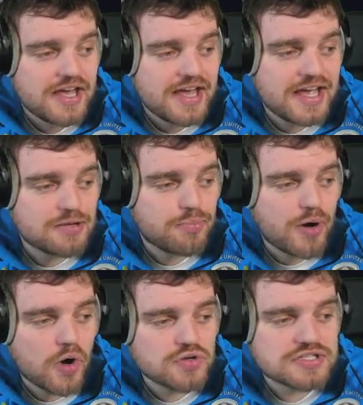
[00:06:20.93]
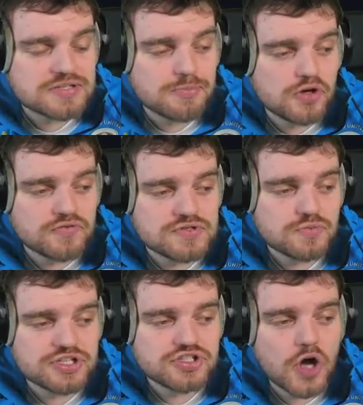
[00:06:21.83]
in post moves,
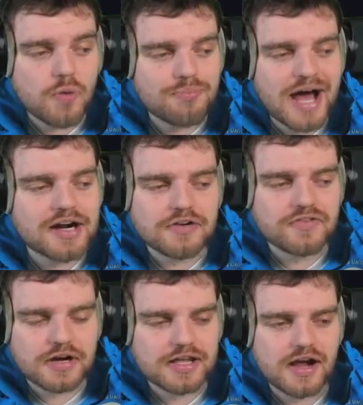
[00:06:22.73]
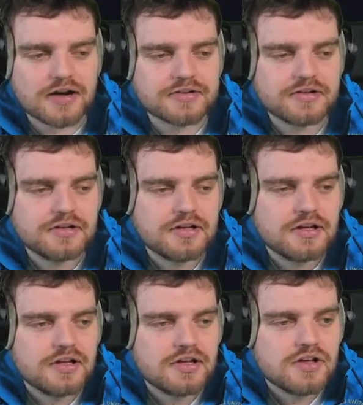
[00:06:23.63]
which don't matter for a guard.
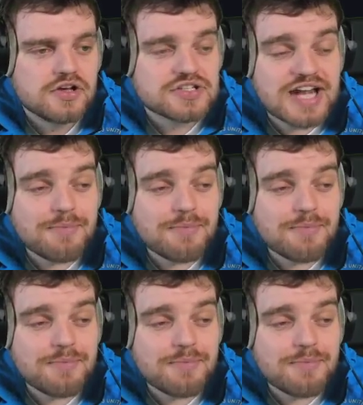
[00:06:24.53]
So that